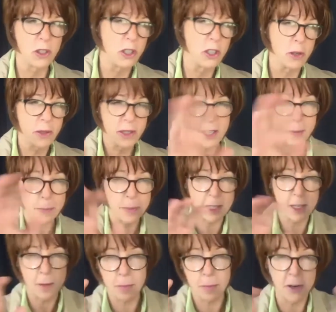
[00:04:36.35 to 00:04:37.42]
you know, zip,
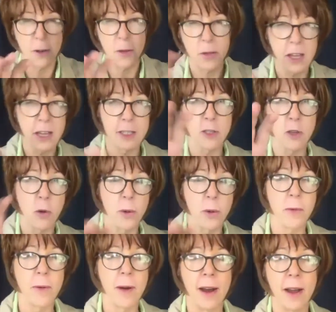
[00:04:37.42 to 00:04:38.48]
zip, you know, things going
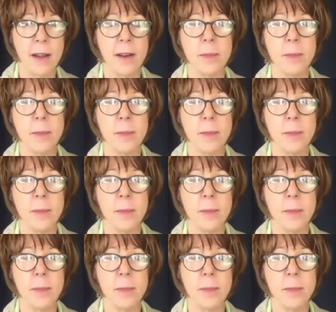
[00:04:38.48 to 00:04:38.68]
around.